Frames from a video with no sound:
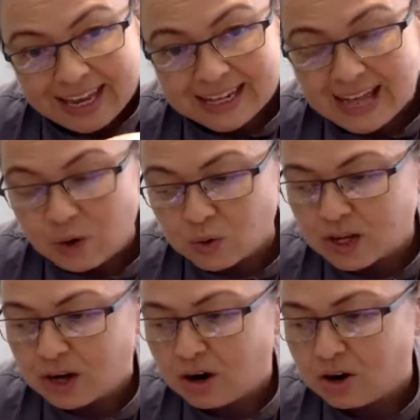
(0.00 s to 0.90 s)
Down
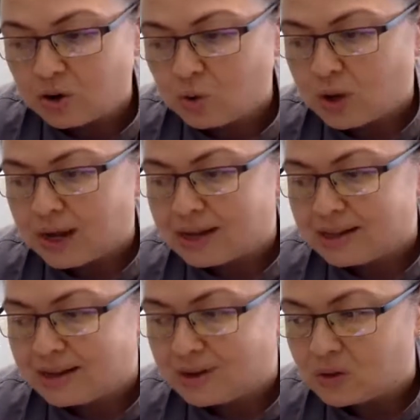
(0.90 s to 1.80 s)
here, you can
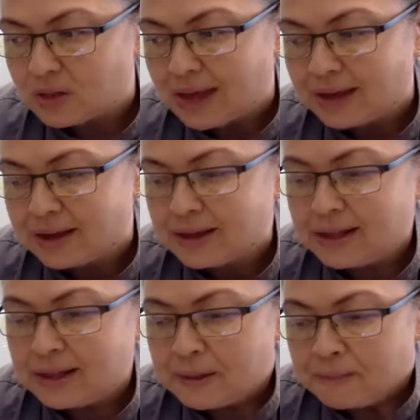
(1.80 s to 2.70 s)
click on like.
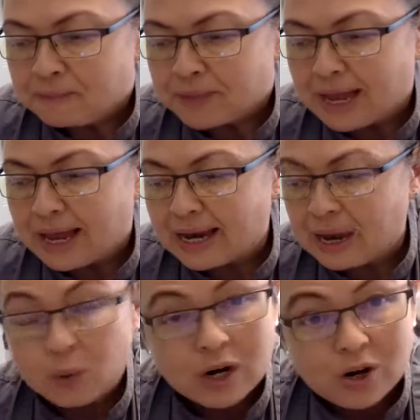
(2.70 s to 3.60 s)
And
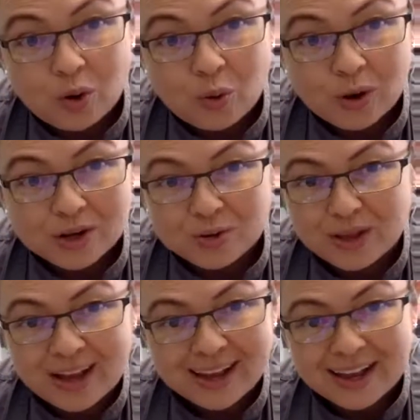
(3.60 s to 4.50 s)
I want to know what you
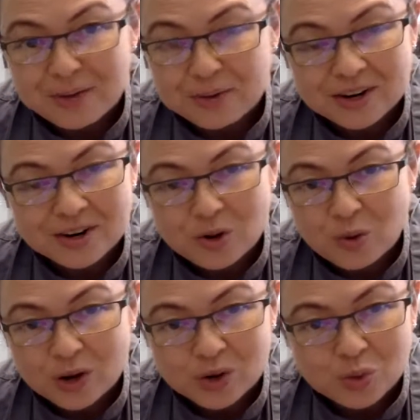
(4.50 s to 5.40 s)
like. I want to know
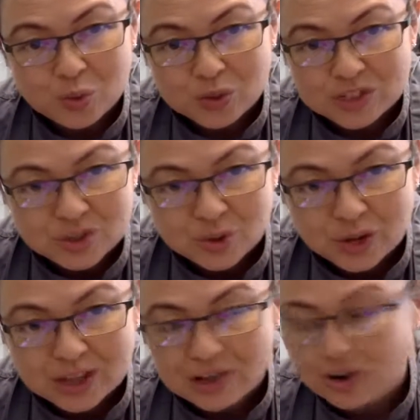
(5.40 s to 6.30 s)
what you wish you
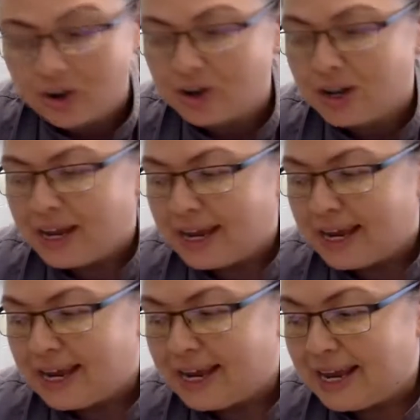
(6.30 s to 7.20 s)
can learn.
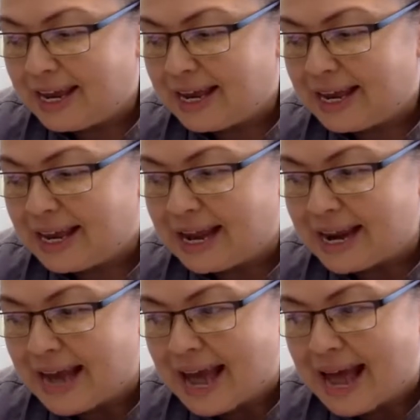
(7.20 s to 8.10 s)
And
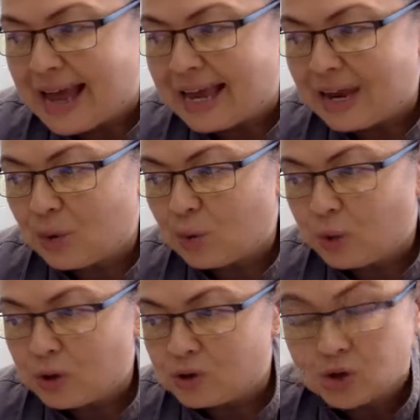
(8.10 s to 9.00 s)
I
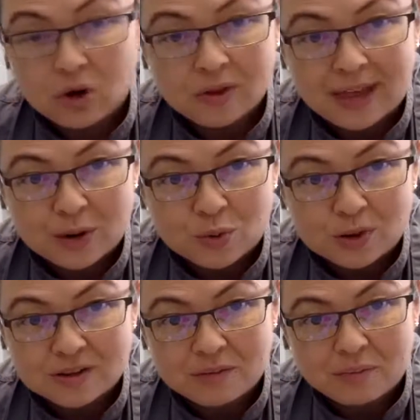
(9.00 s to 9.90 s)
will turn that
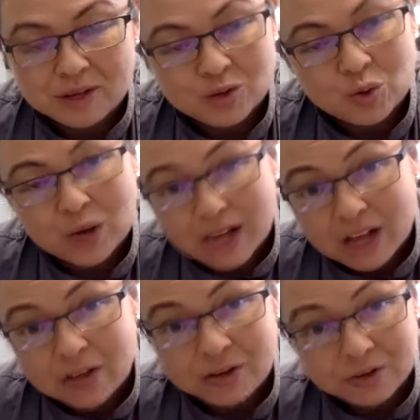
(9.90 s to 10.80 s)
recipe into a
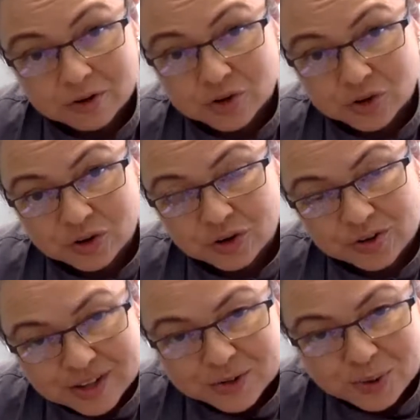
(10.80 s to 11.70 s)
healthier version,
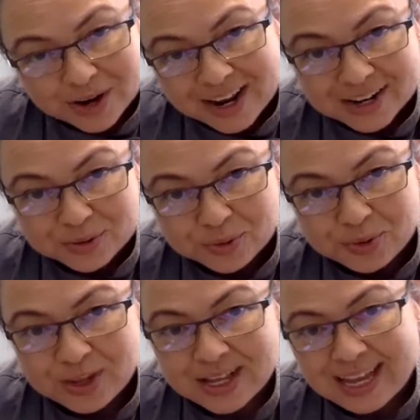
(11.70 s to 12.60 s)
because that's what I
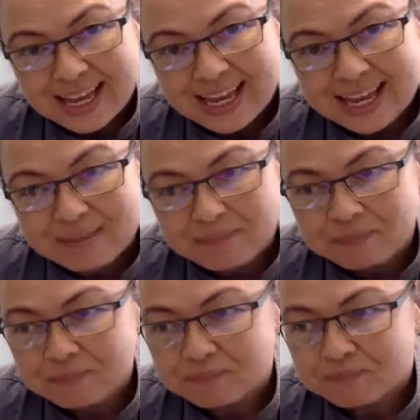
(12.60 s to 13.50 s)
do.
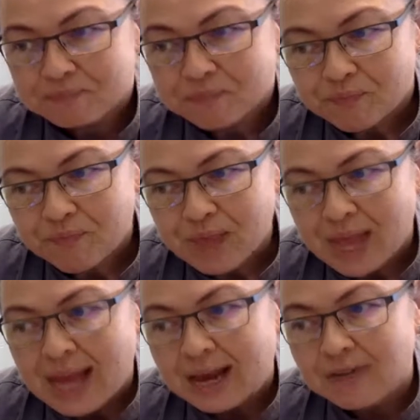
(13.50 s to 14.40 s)

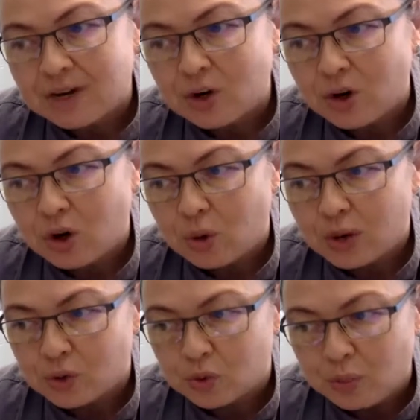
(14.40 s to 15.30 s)
I have an
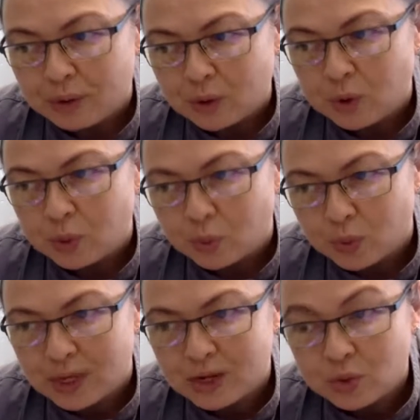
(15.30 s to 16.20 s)
ongoing group, and what
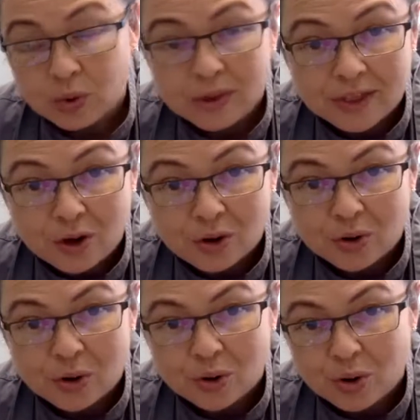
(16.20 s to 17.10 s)
we do in the
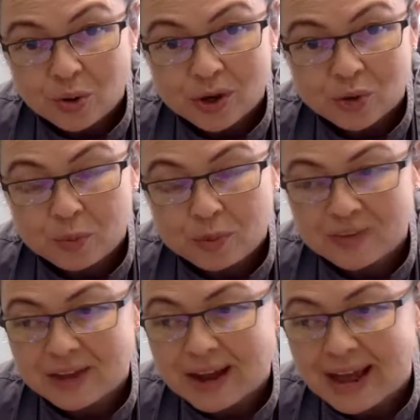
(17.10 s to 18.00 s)
ongoing group is
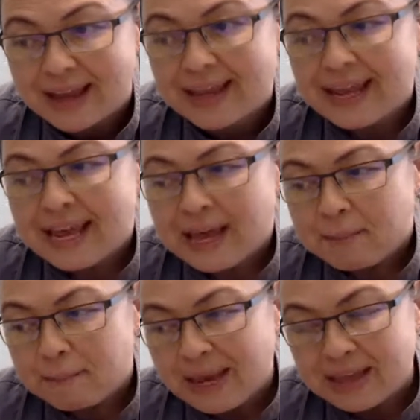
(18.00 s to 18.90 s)
that I
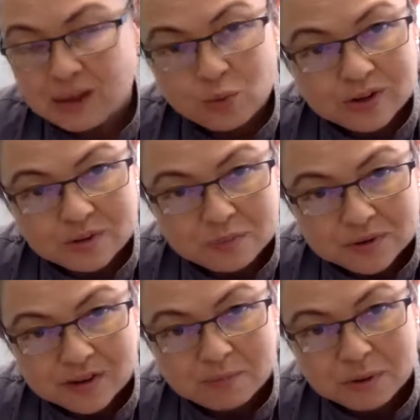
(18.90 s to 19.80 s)
make the
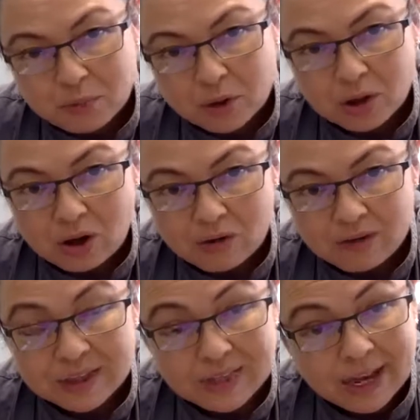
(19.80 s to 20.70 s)
recipes that people love
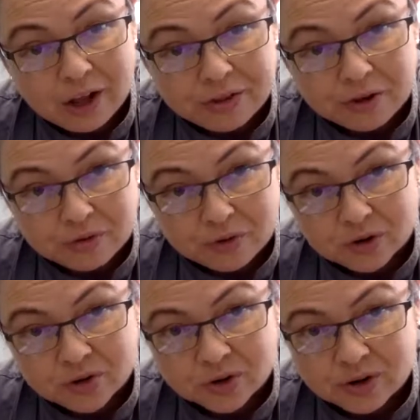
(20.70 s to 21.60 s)
in the healthier
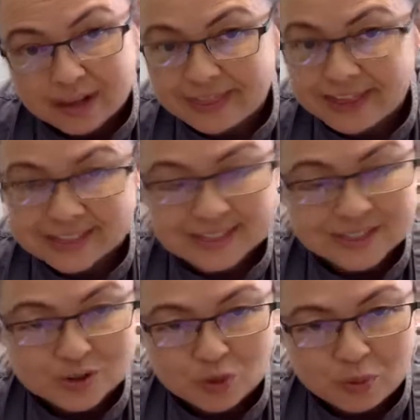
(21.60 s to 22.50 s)
version. And that's
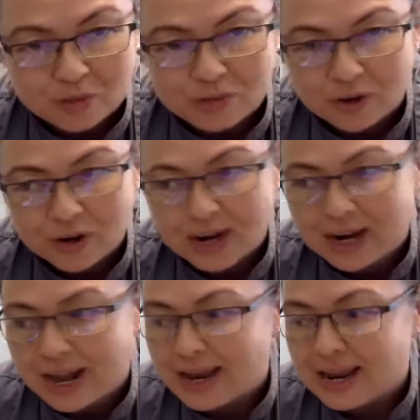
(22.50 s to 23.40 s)
super fun.
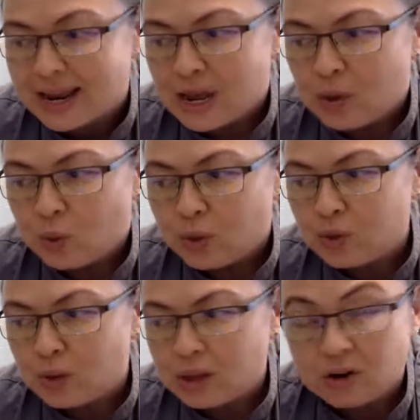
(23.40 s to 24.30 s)
And We
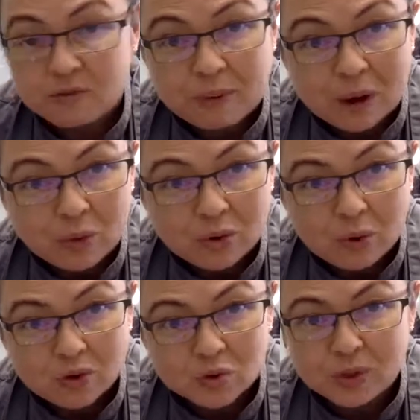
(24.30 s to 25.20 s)
do a lot of power
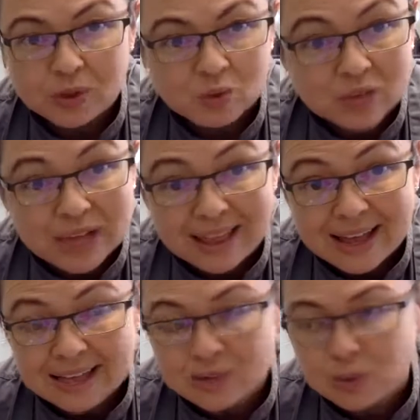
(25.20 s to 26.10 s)
bowls. We do
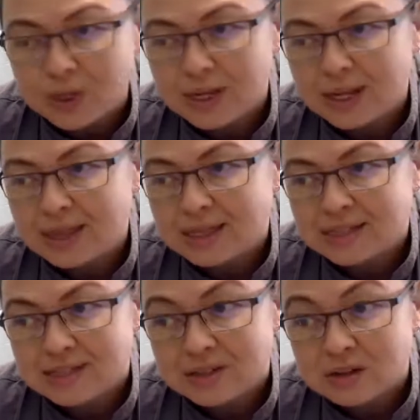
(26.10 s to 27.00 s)
salads. We did the
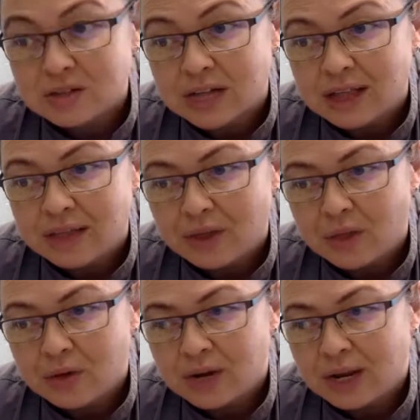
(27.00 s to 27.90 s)
Caesar salad the
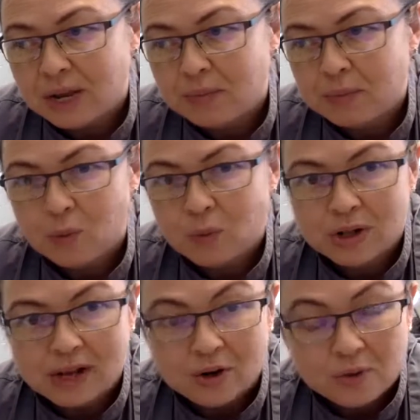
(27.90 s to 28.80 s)
other day, and people were
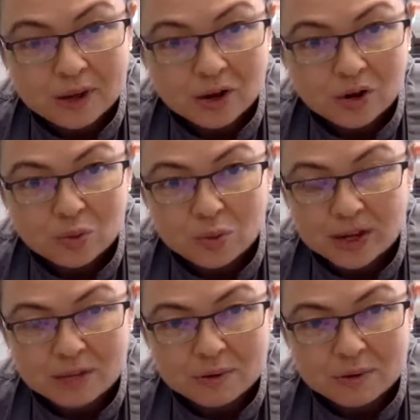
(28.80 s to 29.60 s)
like, "Oh my god, we can't